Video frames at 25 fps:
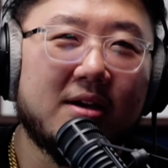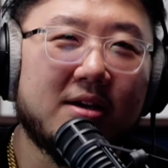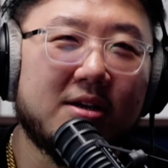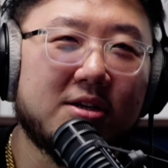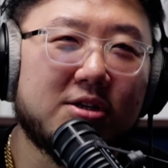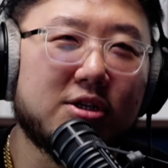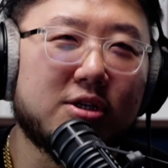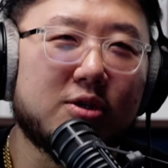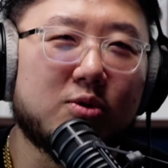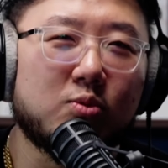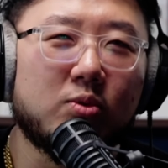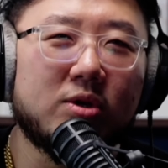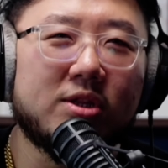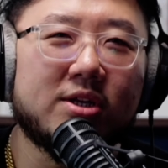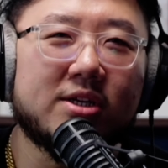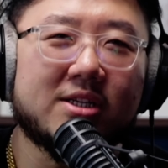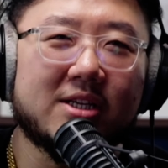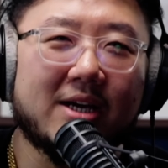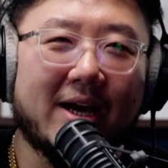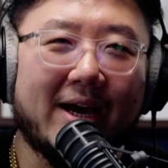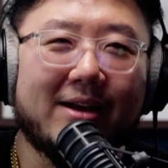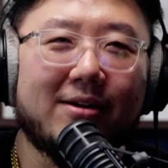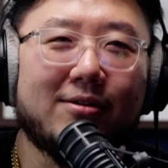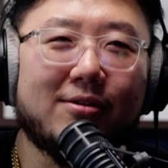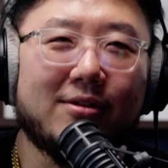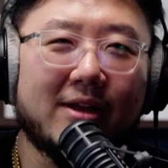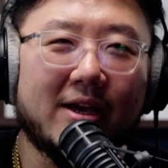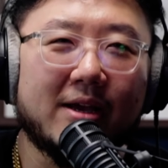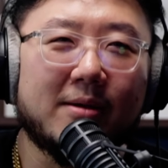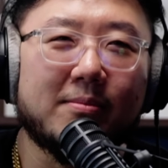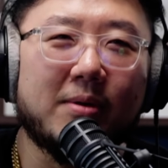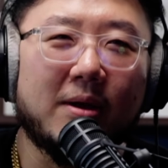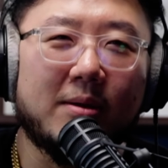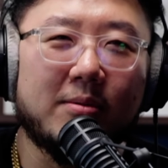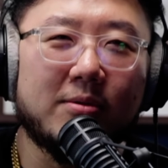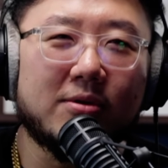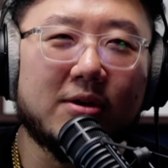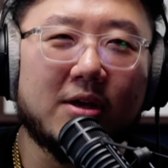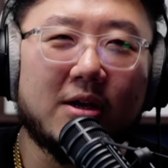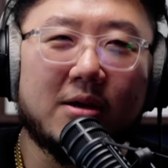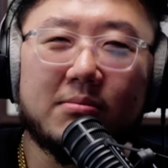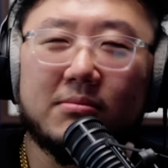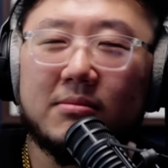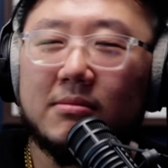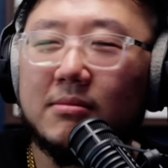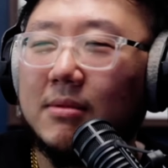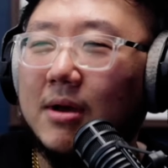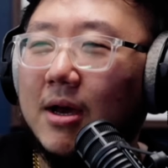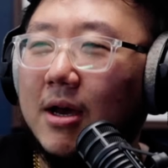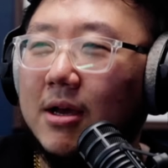Just with a title like
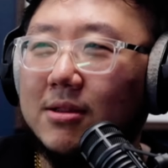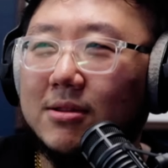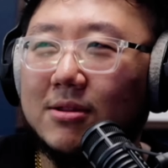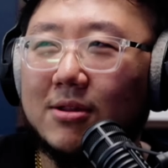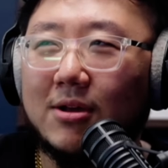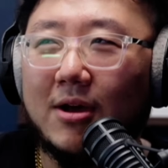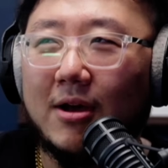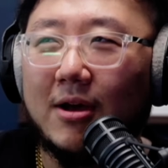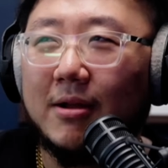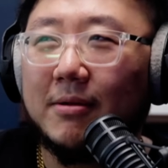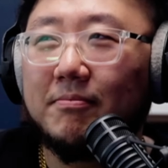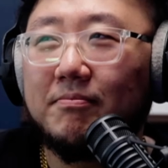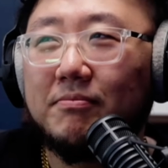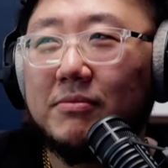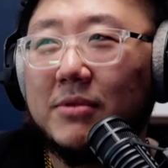Bubblegum, I thought,